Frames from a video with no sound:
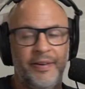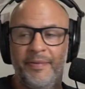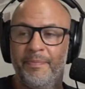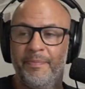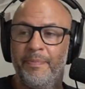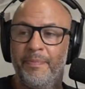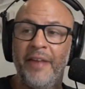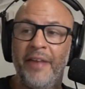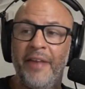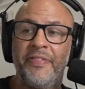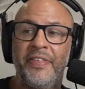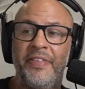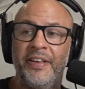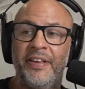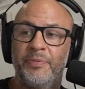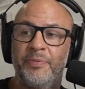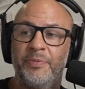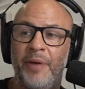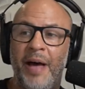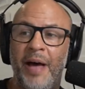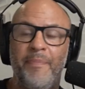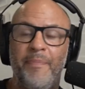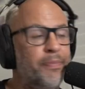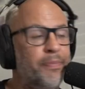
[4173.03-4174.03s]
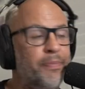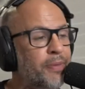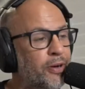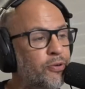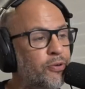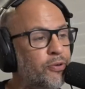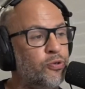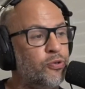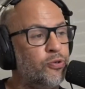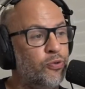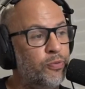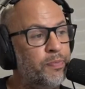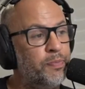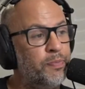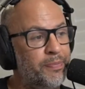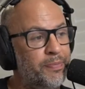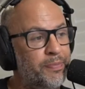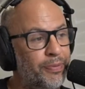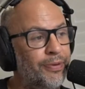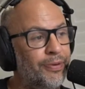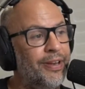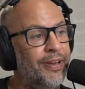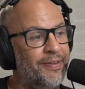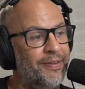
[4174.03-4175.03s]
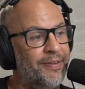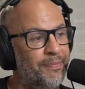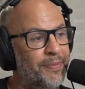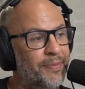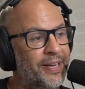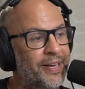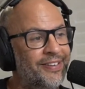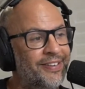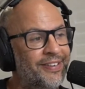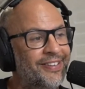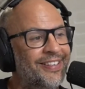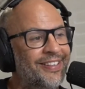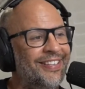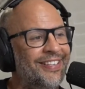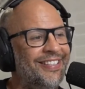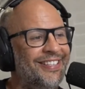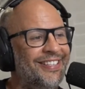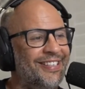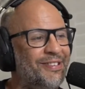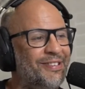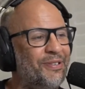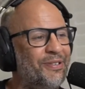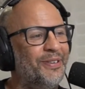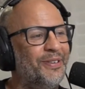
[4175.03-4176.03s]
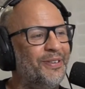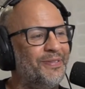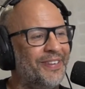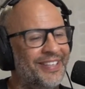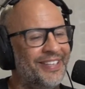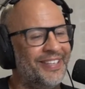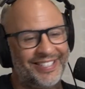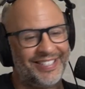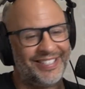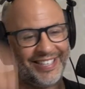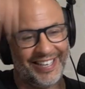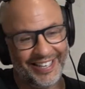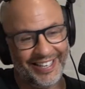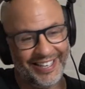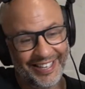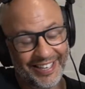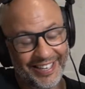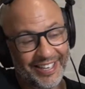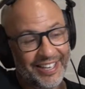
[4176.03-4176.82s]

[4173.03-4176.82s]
bad things happen because good people let them, man. That's all I'm going to say.